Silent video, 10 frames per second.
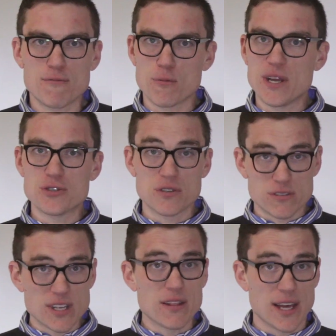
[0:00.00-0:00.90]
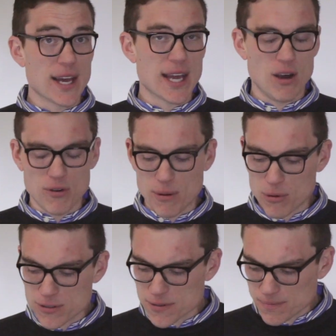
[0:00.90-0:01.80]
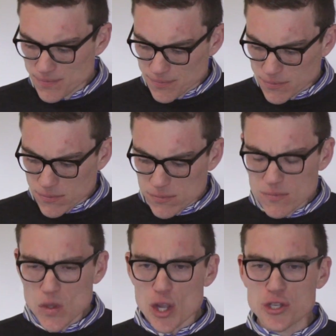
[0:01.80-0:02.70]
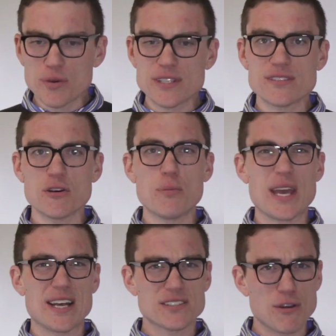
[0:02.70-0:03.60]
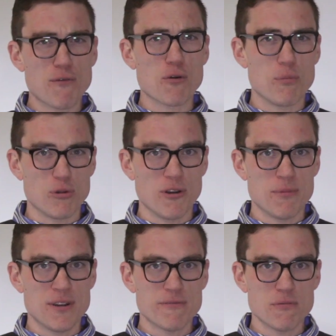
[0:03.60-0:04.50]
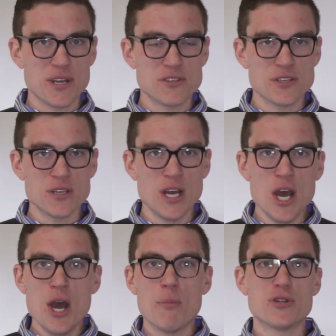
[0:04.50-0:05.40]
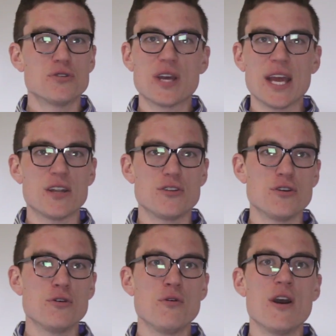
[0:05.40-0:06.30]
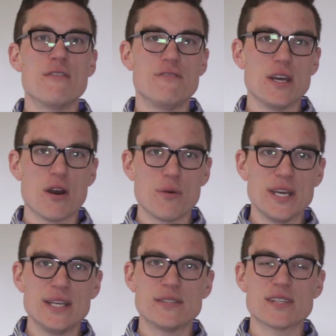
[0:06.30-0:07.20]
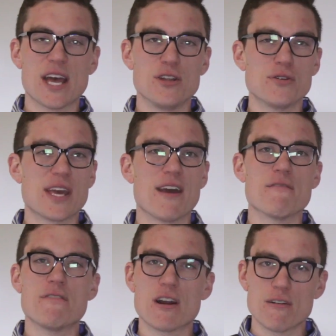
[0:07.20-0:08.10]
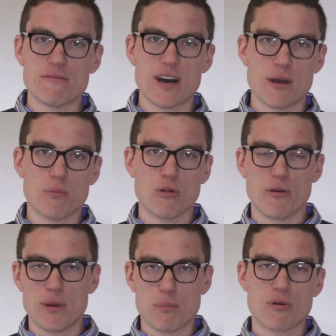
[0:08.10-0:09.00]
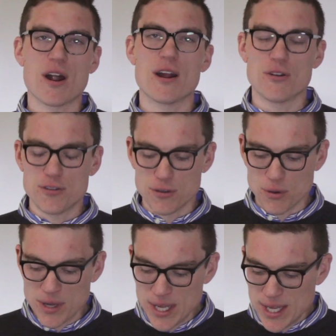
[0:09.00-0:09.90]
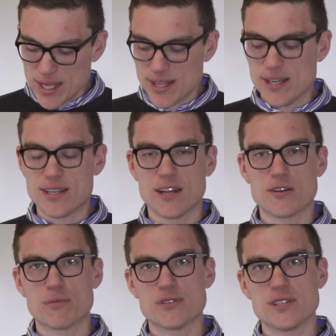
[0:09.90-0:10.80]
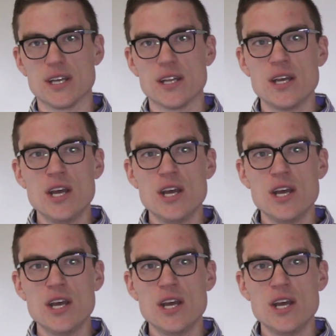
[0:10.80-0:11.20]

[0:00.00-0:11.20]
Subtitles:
information, say like account numbers. You can still be asking for employment information, but you can't do VOEs and you can't verify employment prior to the intent to proceed.